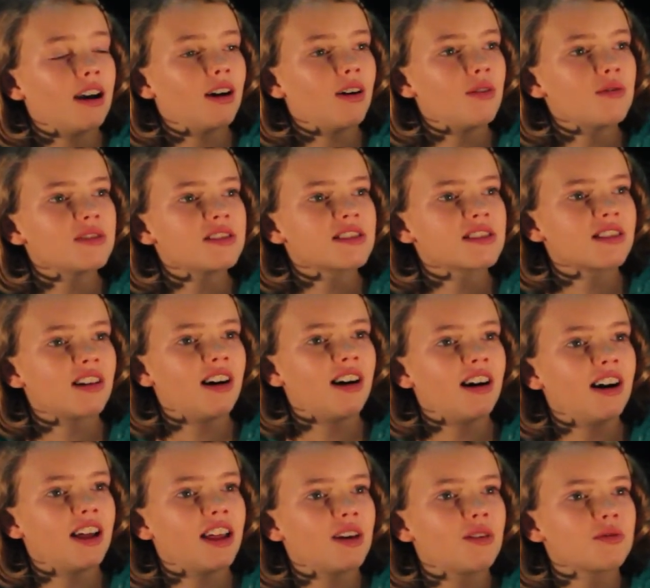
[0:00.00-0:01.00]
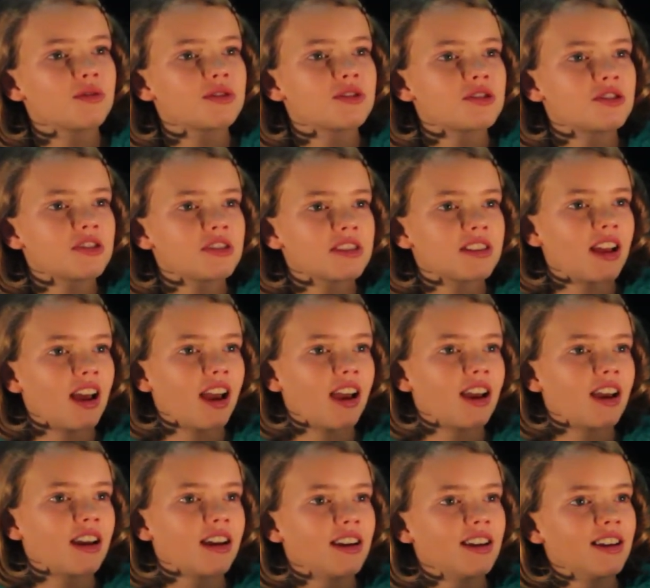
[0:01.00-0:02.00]
I always thought it was just
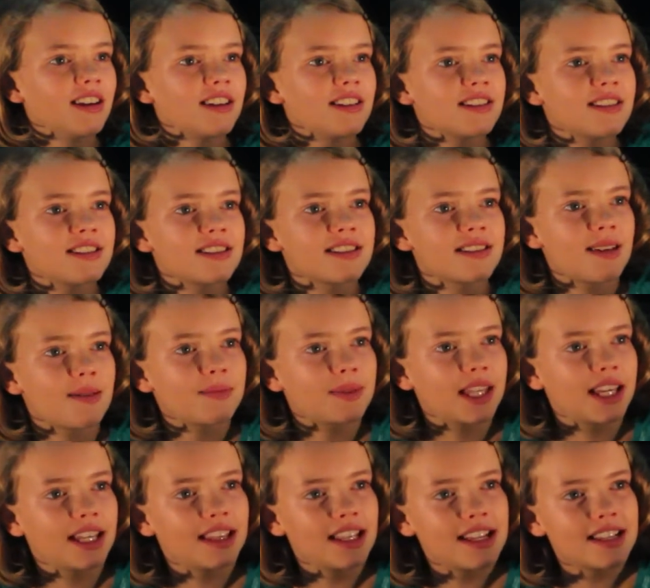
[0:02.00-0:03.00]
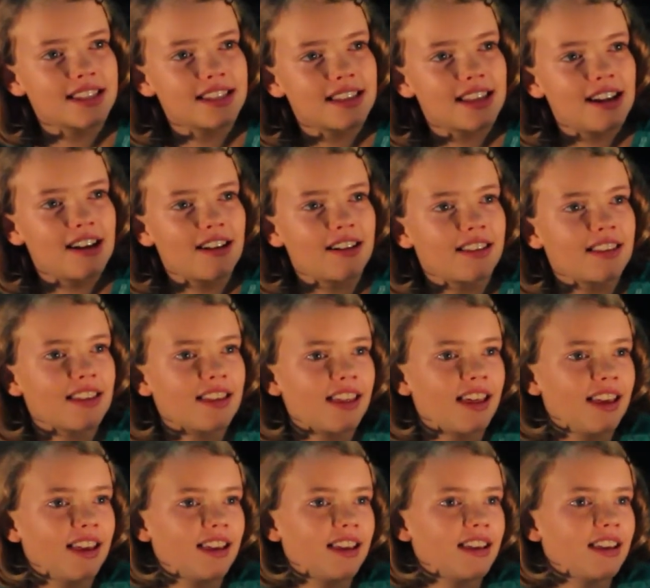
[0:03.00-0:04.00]
like something that's there that
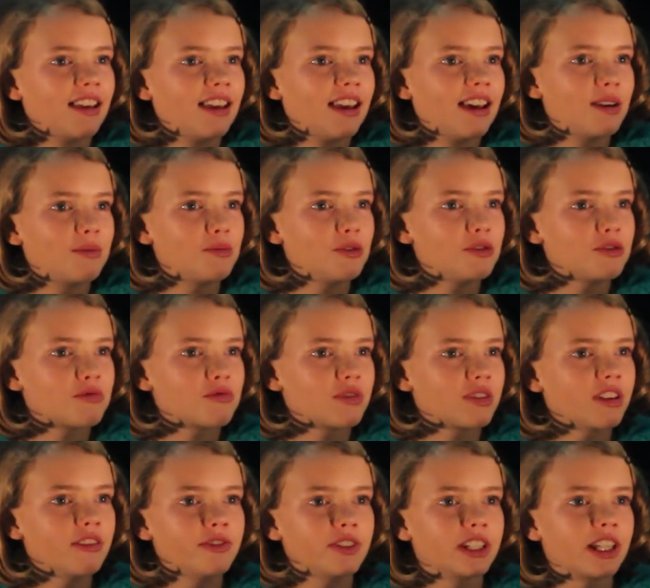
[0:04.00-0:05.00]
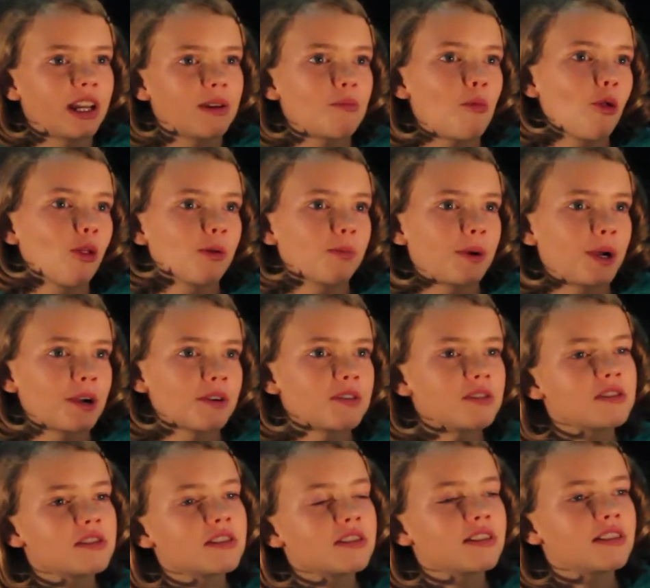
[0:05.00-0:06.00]
like animals would live in, like polar
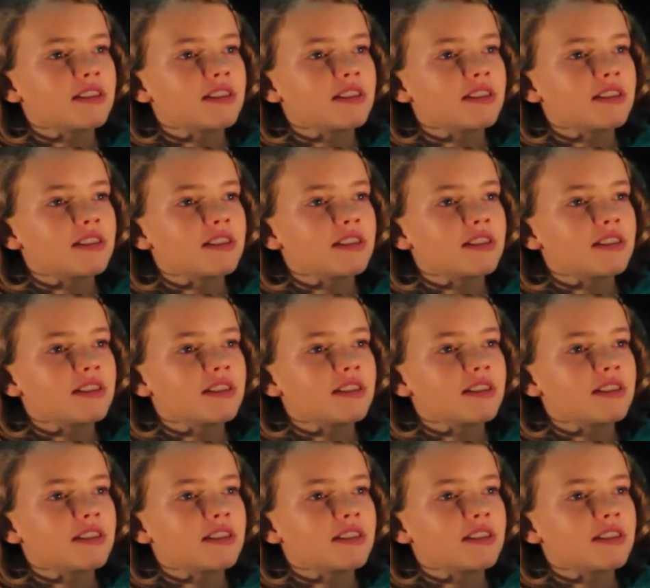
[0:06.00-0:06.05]
bears.